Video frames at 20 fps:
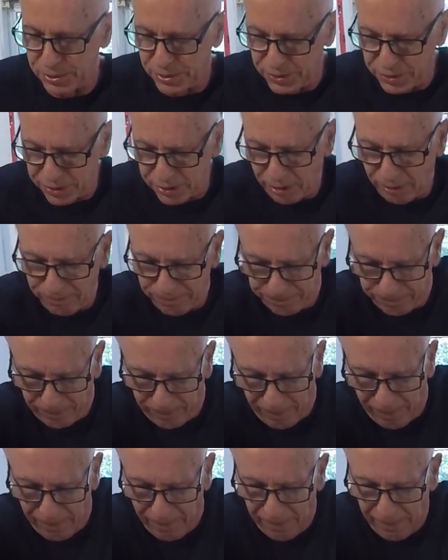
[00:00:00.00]
and stuff.
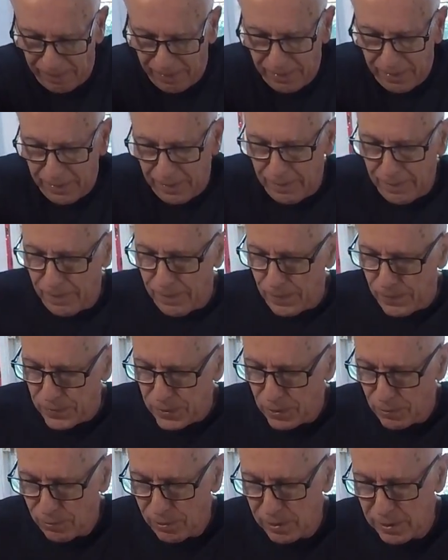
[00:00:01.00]

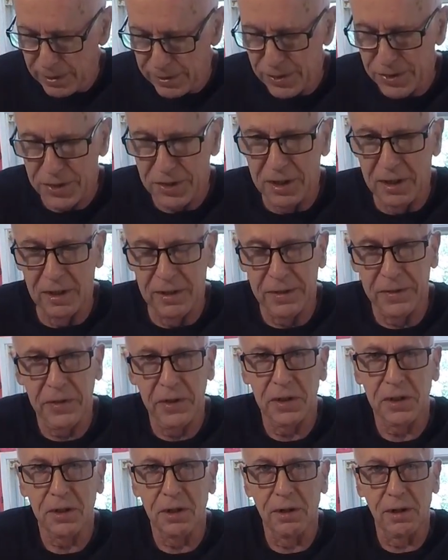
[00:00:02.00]
You're really just killing
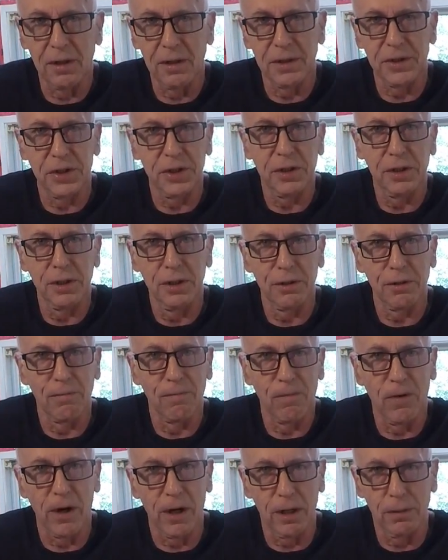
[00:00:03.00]
the ecology, your
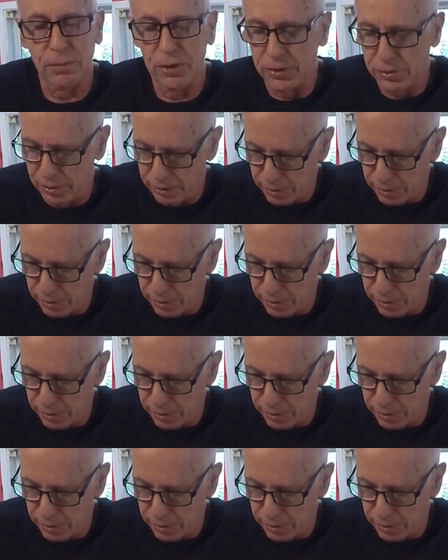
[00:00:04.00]
environment,